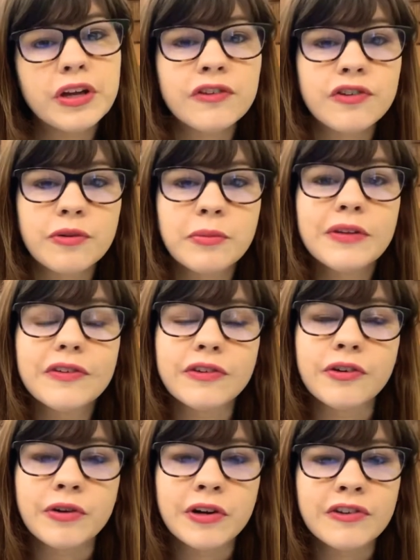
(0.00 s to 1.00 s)
Instruments
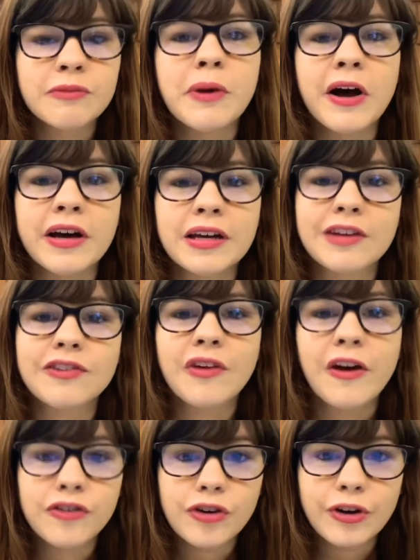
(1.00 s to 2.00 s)
series by
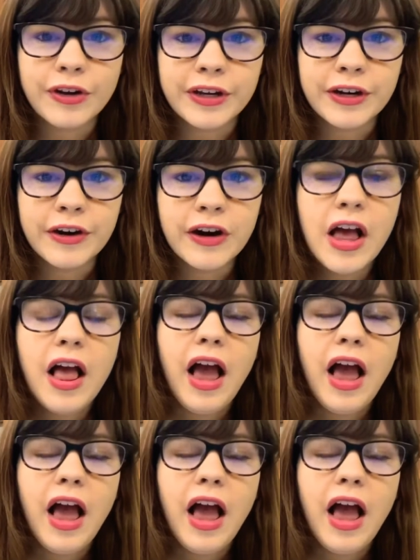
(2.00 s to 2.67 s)
Cassandra Clare,